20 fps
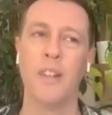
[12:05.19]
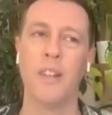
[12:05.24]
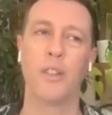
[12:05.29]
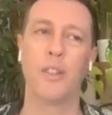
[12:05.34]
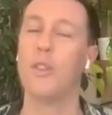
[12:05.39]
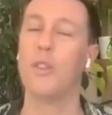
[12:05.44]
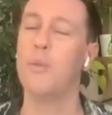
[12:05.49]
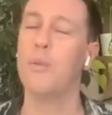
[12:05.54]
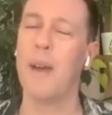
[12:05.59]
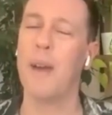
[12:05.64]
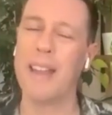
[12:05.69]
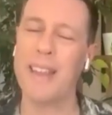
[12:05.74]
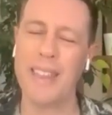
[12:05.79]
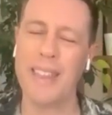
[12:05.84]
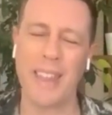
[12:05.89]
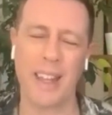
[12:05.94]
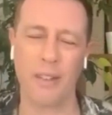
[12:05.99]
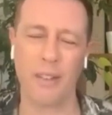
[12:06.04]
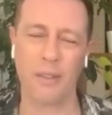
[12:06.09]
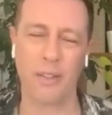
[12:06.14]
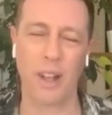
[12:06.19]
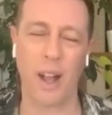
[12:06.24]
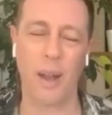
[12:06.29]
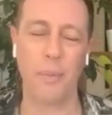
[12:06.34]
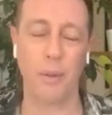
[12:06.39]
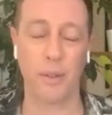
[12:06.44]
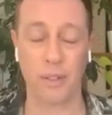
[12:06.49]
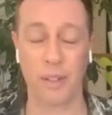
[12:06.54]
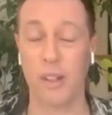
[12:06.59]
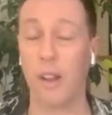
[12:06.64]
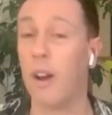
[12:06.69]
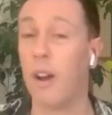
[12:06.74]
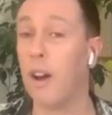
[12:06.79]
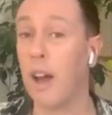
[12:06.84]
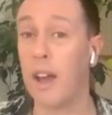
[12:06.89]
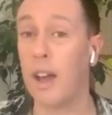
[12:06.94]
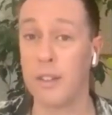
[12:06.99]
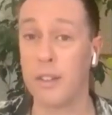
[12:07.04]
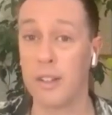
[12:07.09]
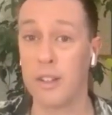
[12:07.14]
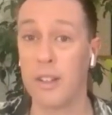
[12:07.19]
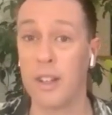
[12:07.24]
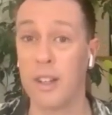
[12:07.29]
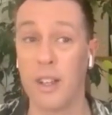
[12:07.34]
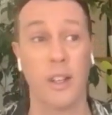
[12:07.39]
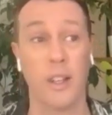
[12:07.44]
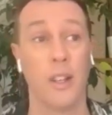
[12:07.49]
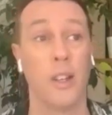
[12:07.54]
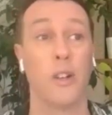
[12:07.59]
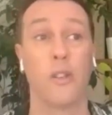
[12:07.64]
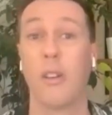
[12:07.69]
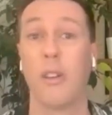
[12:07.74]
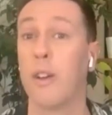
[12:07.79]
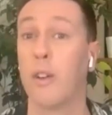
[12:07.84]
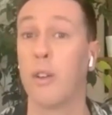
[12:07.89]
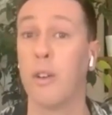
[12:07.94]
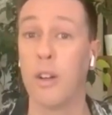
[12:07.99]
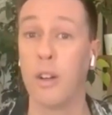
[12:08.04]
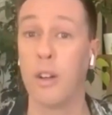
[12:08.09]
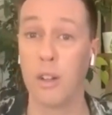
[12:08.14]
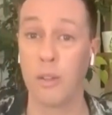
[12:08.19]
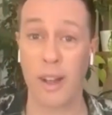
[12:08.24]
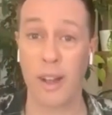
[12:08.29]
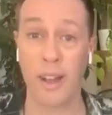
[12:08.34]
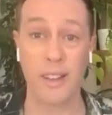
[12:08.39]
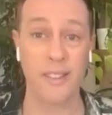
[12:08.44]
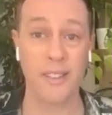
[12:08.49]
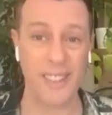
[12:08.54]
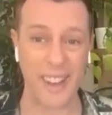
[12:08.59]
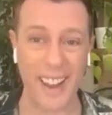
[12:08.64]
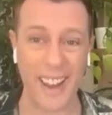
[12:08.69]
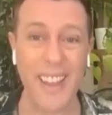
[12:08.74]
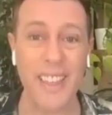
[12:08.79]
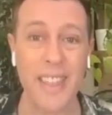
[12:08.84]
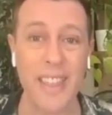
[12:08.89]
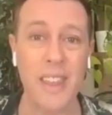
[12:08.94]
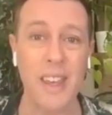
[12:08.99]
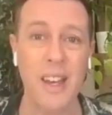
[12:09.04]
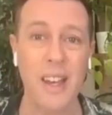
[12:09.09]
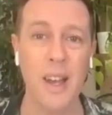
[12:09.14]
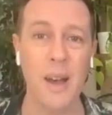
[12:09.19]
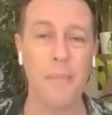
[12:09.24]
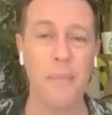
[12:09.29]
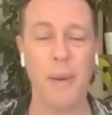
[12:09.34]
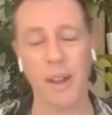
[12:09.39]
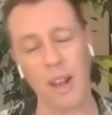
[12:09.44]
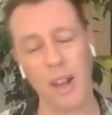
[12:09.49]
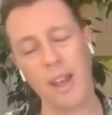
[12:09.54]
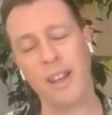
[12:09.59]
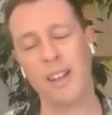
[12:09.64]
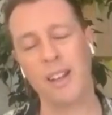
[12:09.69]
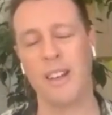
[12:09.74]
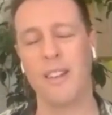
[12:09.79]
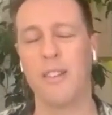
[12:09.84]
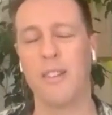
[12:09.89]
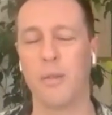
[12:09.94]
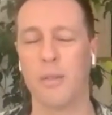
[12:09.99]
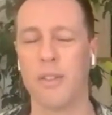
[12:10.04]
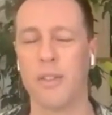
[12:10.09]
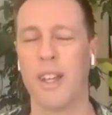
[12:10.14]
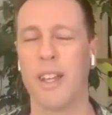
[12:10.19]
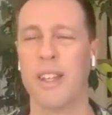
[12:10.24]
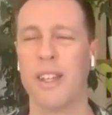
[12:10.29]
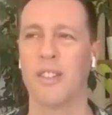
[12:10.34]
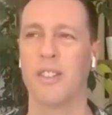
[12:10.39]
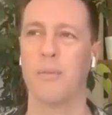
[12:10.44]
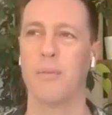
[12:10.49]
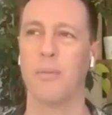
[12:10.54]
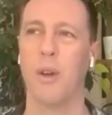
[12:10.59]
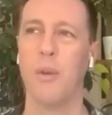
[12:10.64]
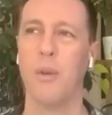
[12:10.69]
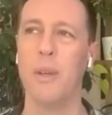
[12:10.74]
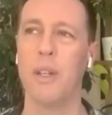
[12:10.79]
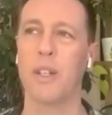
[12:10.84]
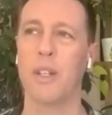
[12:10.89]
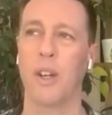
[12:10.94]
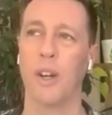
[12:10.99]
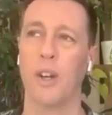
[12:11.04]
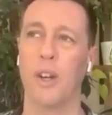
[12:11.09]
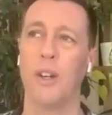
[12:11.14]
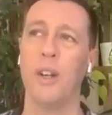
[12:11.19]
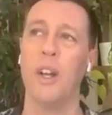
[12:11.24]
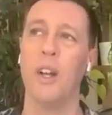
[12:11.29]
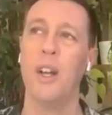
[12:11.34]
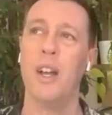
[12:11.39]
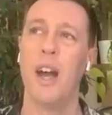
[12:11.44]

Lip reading: So you may think of cypress as a great oil around death, but like Liz was saying just a moment ago,